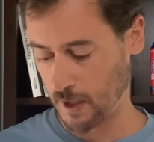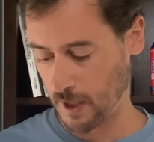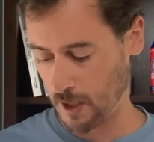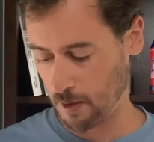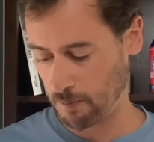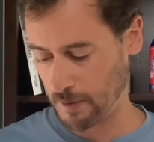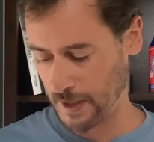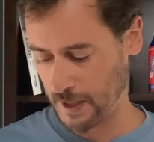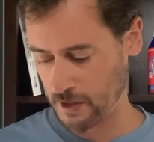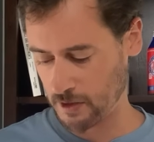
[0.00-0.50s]
I
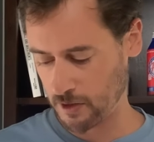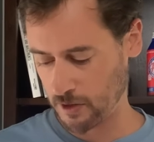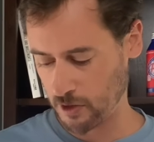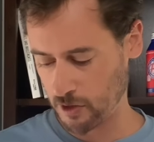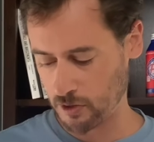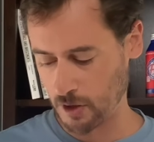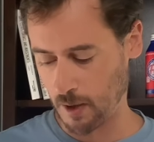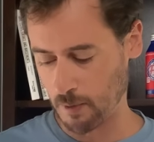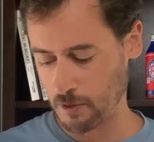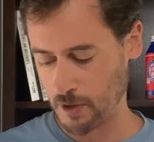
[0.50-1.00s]
imagine the
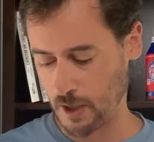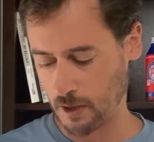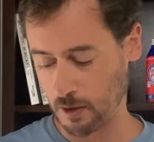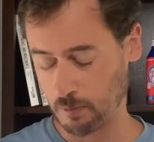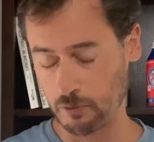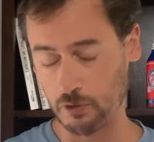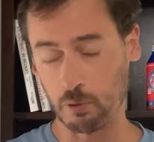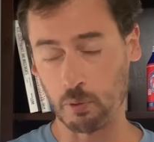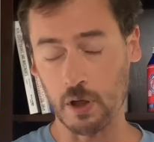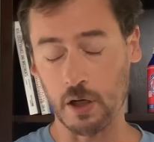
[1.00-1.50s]
Sharp
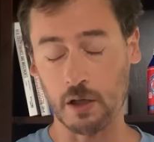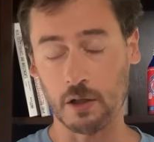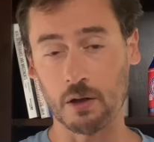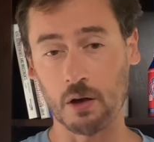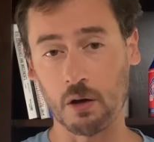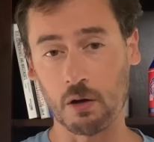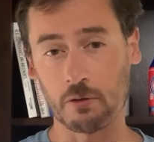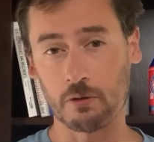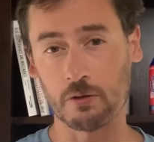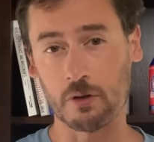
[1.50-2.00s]
Chakram is the way to
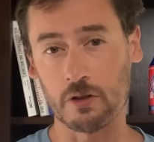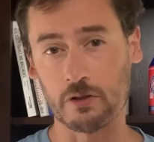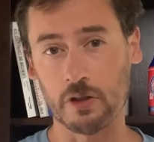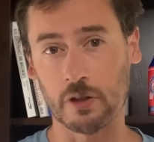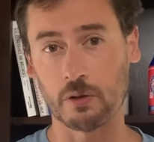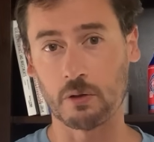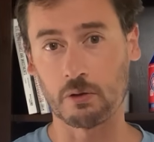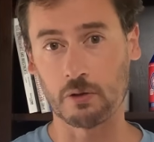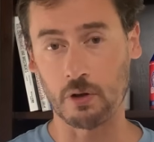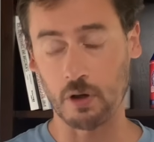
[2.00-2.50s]
go for a
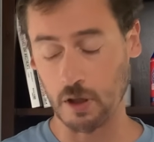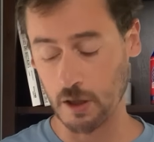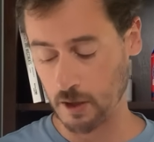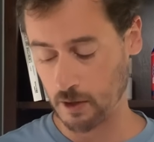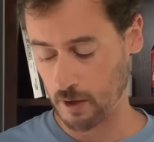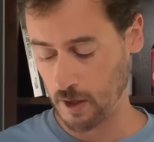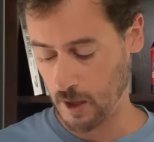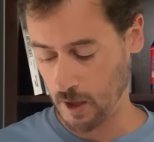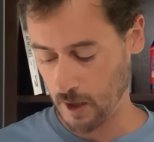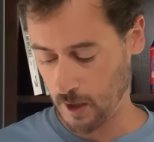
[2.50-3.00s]
single
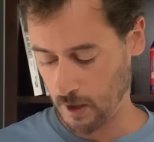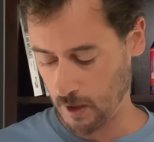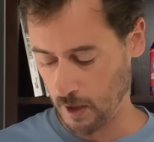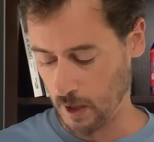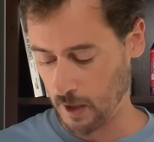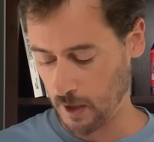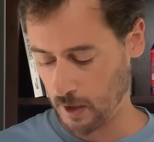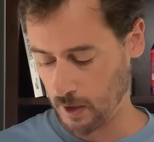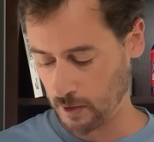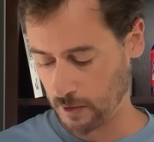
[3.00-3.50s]
target,
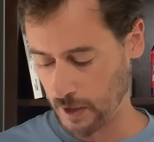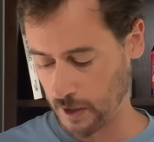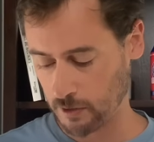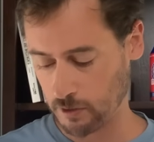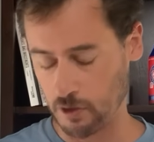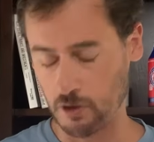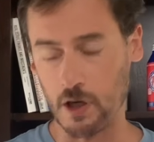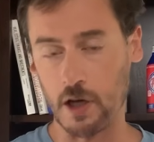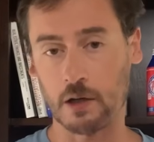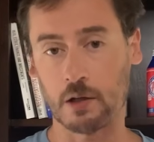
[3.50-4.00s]
and
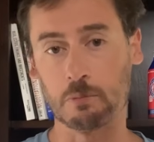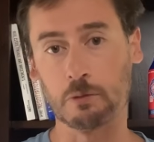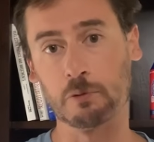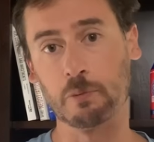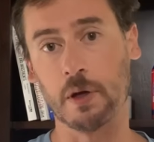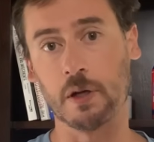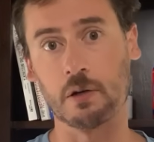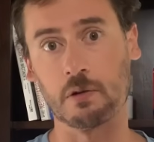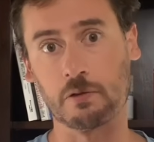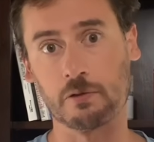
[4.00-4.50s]
extra Chakram is
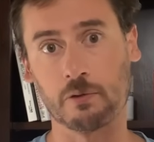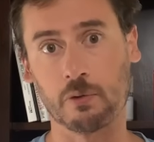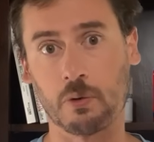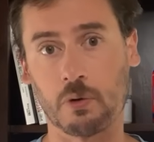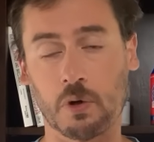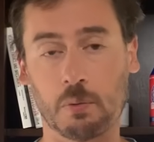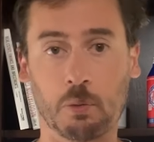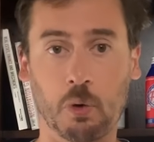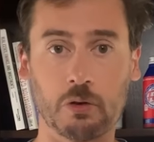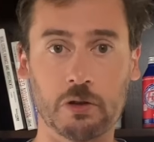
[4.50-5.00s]
better
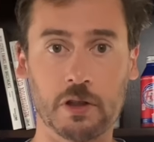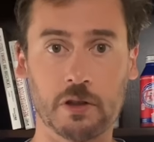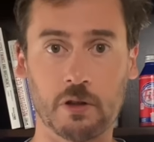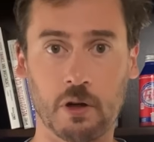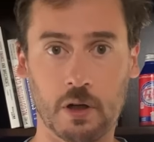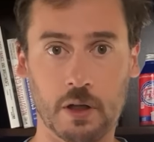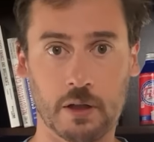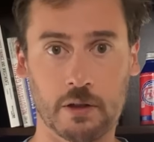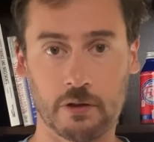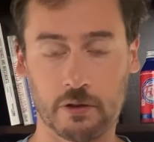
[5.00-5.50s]
for
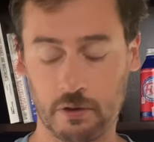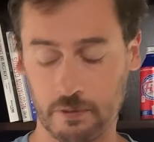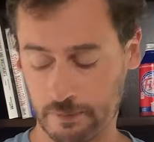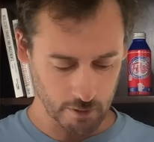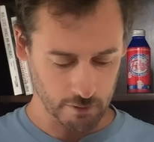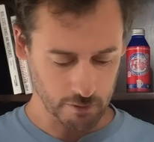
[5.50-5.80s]
multi-targets.